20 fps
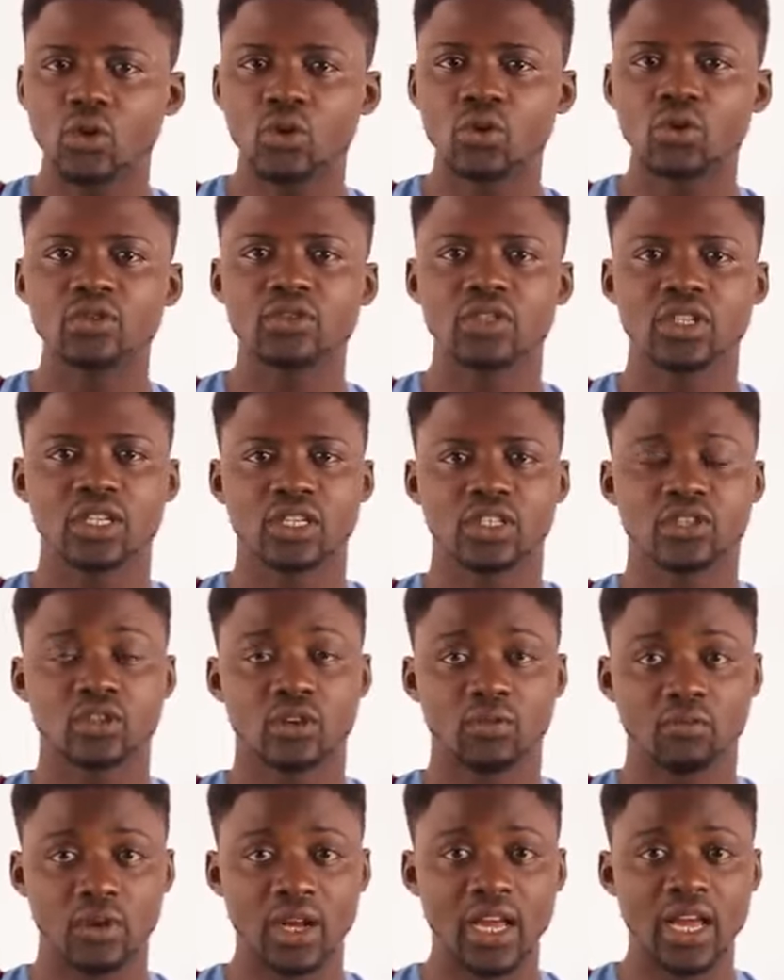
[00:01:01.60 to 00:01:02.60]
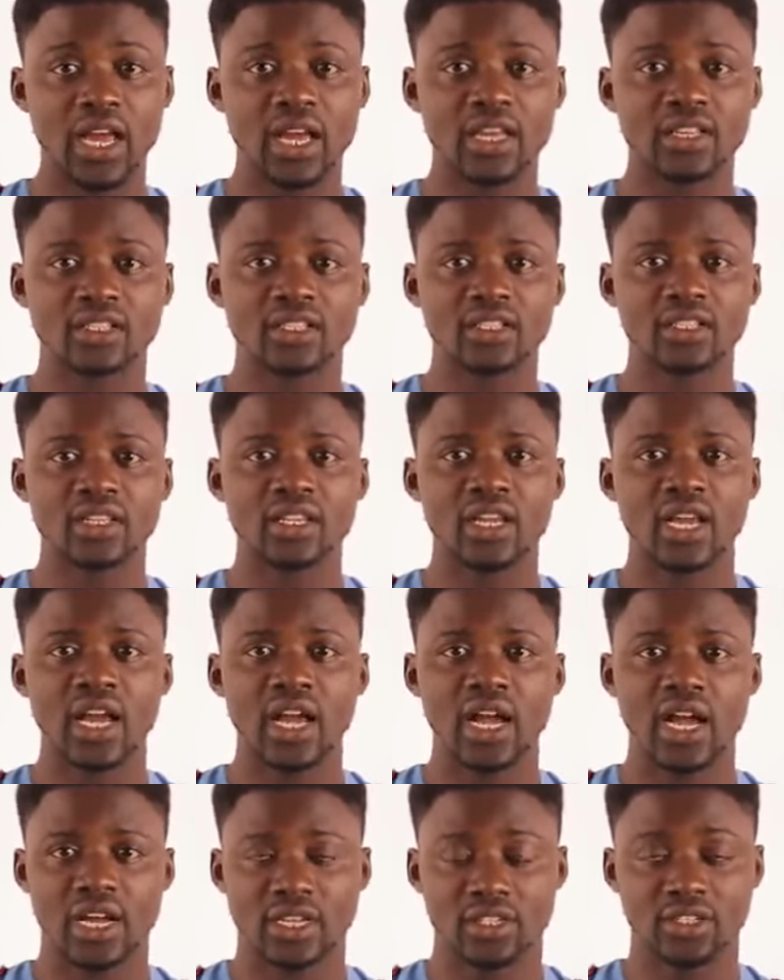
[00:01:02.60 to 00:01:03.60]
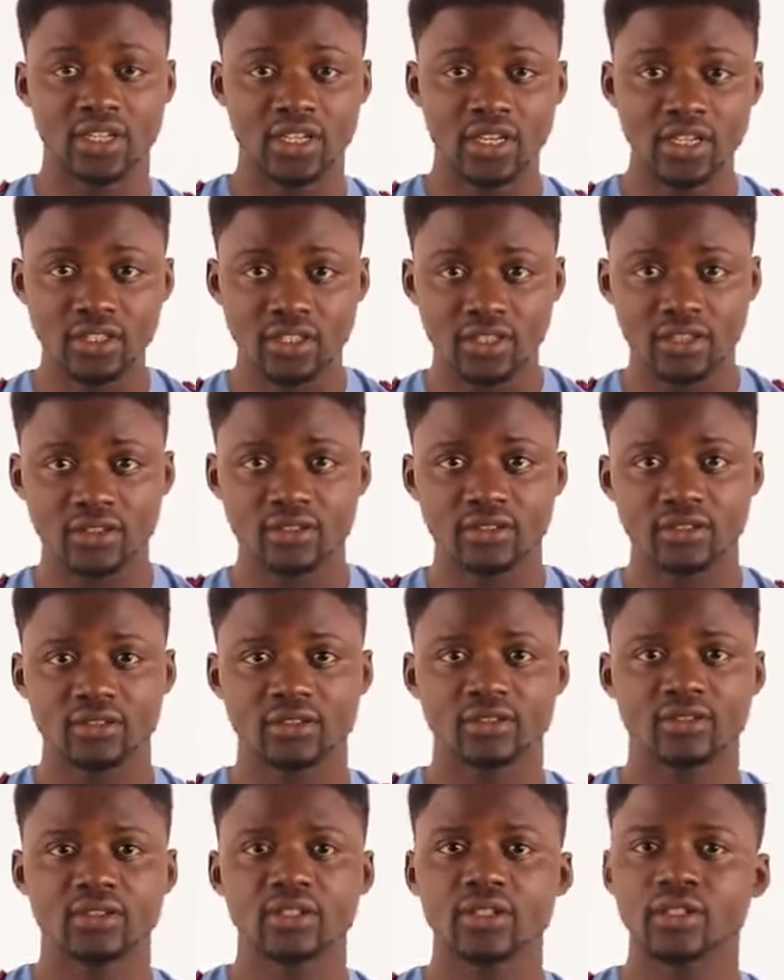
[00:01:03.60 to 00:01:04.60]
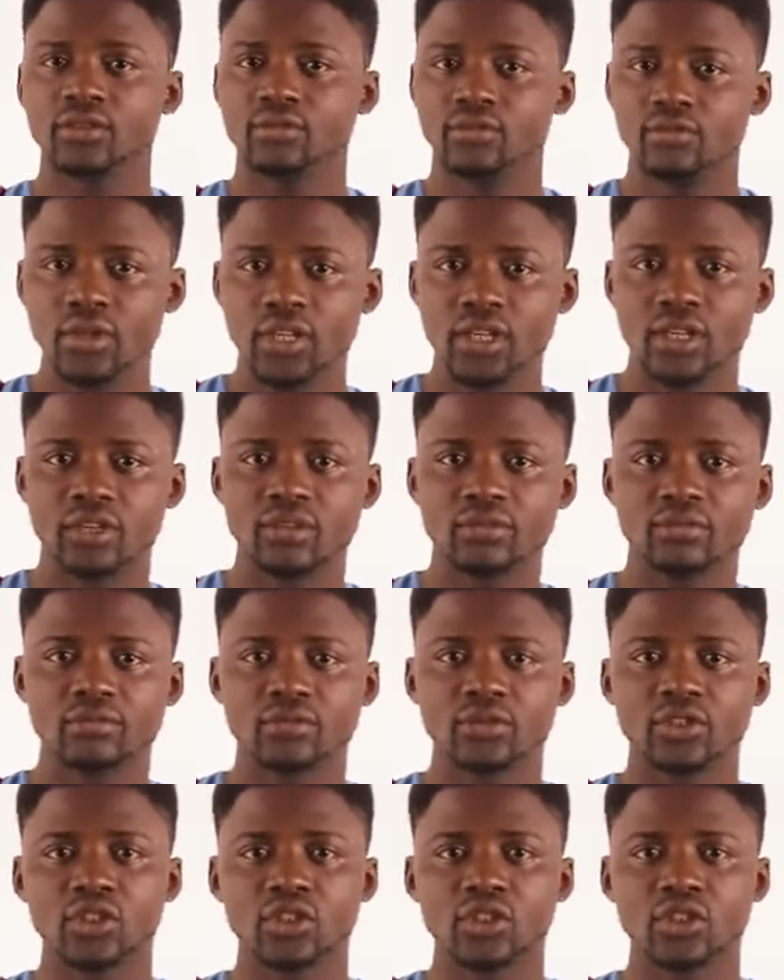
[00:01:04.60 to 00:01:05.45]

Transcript: owes its suppliers at date, B.